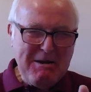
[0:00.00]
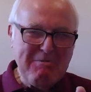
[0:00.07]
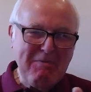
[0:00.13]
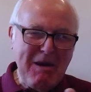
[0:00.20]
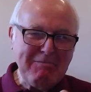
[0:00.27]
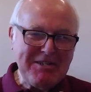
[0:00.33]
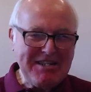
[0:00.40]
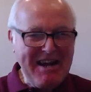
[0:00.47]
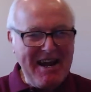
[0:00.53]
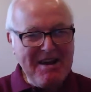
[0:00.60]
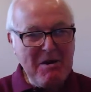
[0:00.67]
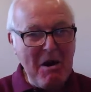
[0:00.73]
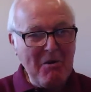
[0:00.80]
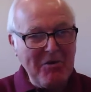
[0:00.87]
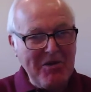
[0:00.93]
probably say,
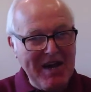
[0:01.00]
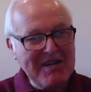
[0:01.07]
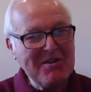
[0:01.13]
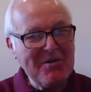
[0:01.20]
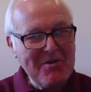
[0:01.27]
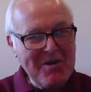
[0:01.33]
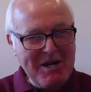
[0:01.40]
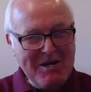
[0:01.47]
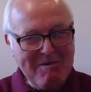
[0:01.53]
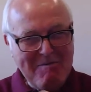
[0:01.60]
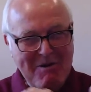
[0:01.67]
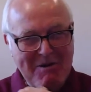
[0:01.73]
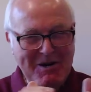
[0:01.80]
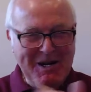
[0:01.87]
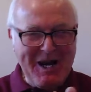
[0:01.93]
no, thank you, you need it
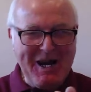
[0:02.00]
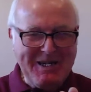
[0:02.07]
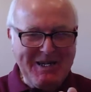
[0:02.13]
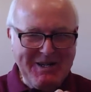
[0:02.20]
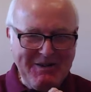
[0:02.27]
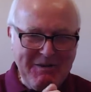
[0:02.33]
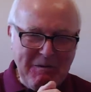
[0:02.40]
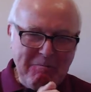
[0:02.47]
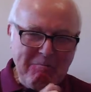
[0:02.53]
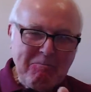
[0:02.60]
more than I do.